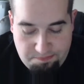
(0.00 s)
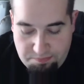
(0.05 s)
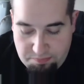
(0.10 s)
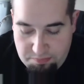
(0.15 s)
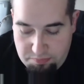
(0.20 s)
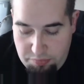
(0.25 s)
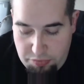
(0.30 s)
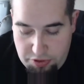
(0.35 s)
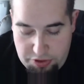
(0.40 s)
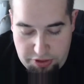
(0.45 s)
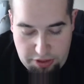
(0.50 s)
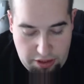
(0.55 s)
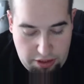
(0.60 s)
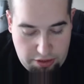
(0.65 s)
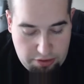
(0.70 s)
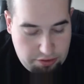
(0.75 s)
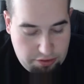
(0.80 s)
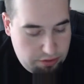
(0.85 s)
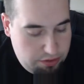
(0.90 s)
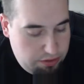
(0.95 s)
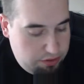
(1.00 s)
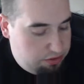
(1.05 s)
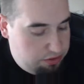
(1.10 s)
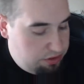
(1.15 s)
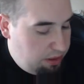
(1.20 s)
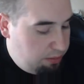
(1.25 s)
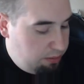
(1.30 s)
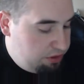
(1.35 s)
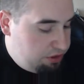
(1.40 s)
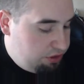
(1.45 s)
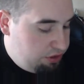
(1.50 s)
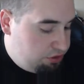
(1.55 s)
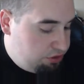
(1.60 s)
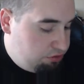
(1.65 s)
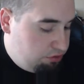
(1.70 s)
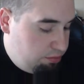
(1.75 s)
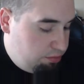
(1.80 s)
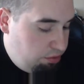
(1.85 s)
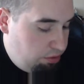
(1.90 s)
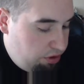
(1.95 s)
But yeah, there's not much else to
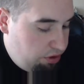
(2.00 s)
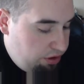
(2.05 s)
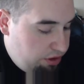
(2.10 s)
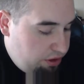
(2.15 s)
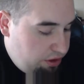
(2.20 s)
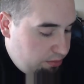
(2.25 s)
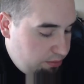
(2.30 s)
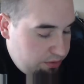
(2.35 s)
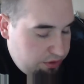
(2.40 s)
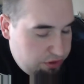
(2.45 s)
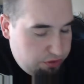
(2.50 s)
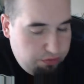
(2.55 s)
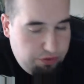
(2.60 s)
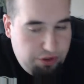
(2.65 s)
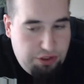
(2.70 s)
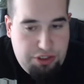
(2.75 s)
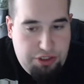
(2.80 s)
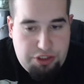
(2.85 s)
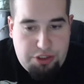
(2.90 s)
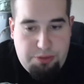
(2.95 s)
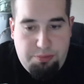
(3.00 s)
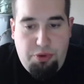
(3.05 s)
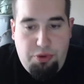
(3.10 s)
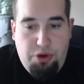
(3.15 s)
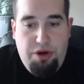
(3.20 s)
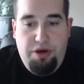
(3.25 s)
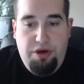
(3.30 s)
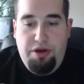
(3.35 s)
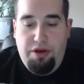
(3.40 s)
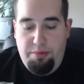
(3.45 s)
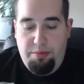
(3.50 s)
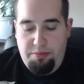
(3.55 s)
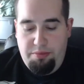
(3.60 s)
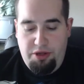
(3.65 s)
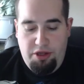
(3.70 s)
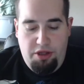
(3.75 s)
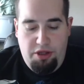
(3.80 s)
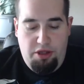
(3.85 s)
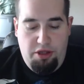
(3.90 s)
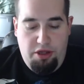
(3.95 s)
report on them. I'm just really disappointed in them.
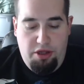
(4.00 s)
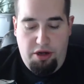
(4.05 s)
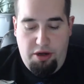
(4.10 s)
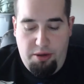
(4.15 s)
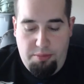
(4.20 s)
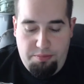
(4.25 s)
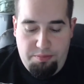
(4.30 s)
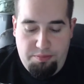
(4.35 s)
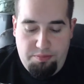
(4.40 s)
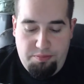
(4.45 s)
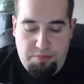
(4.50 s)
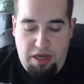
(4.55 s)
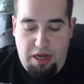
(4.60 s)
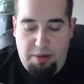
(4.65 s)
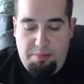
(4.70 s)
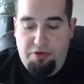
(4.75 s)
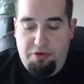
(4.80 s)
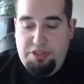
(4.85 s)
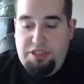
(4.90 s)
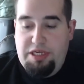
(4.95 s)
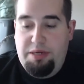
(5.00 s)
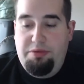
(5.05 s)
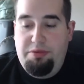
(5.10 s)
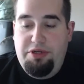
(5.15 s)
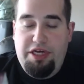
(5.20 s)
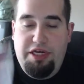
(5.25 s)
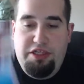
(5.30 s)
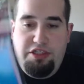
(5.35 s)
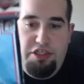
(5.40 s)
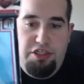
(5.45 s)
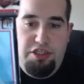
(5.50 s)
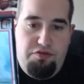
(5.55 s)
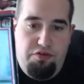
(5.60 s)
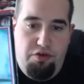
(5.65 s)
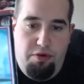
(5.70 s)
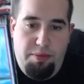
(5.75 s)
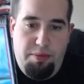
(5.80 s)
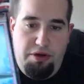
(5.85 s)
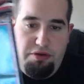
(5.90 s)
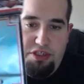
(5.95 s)
I was able to get these for
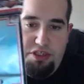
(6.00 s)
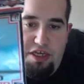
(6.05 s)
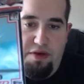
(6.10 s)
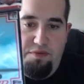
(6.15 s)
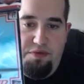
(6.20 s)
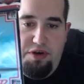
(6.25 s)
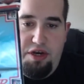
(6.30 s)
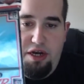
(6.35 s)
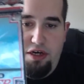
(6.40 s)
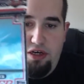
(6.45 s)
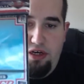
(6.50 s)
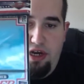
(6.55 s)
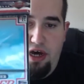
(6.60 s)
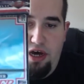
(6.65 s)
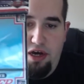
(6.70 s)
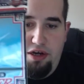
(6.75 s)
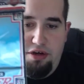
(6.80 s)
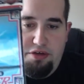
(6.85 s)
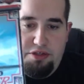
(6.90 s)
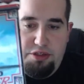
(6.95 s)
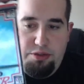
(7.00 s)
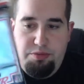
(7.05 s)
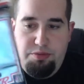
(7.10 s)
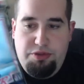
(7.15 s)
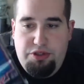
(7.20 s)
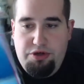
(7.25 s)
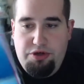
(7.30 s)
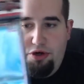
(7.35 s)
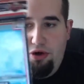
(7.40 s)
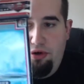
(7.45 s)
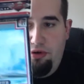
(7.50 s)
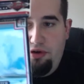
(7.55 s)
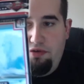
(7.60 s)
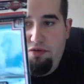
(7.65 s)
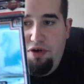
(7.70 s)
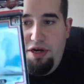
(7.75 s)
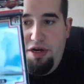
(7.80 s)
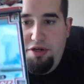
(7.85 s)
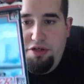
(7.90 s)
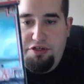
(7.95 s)
about $7.99 is what their going
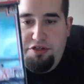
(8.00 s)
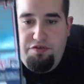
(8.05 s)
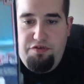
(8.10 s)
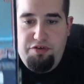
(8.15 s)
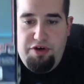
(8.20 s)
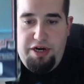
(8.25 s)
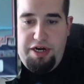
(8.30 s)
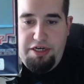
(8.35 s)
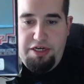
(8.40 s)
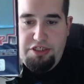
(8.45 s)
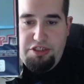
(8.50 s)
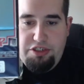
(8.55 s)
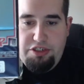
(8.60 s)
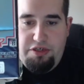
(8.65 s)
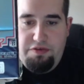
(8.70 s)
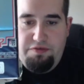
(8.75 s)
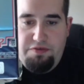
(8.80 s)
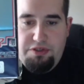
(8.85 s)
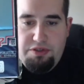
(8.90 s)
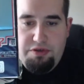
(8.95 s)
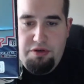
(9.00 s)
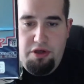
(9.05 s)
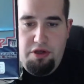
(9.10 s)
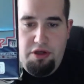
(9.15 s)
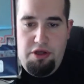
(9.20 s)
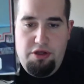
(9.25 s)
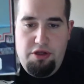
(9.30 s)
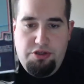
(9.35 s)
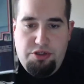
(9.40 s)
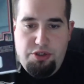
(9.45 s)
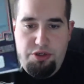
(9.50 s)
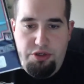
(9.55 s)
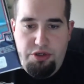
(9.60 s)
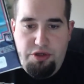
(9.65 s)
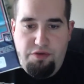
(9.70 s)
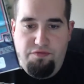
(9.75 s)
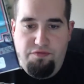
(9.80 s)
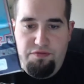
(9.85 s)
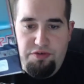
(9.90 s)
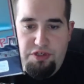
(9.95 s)
rate is for 80 sleeves. So you
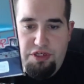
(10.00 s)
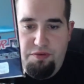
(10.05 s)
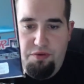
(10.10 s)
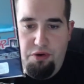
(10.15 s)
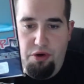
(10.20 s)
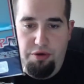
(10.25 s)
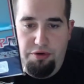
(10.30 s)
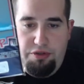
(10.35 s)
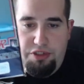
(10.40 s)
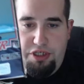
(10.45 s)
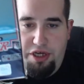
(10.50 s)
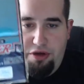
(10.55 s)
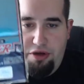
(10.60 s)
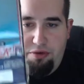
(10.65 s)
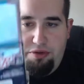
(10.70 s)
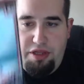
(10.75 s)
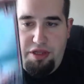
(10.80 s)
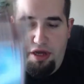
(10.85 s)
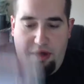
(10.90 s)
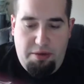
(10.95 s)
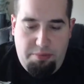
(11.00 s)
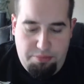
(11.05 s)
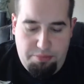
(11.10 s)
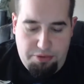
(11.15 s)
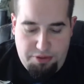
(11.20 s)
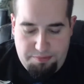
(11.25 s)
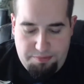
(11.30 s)
can sleeve a whole deck with that, but